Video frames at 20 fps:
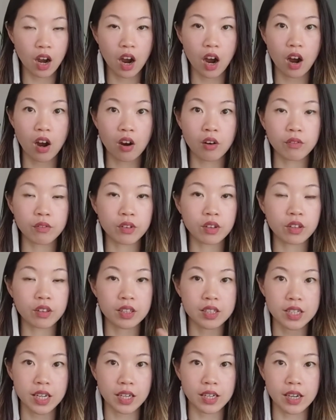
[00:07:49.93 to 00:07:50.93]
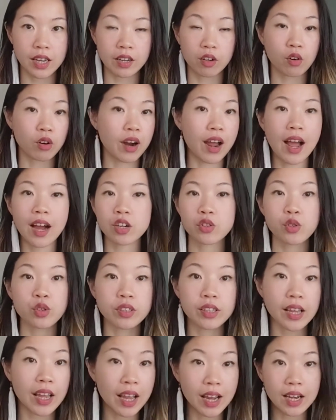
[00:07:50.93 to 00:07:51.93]
of the technique, or
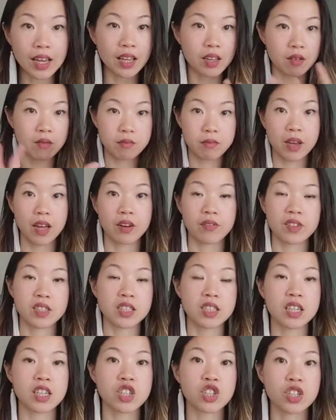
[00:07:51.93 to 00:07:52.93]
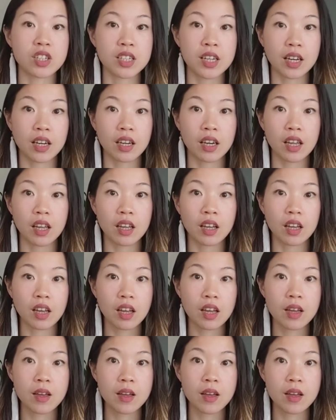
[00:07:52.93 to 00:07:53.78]
actually any manifestation technique,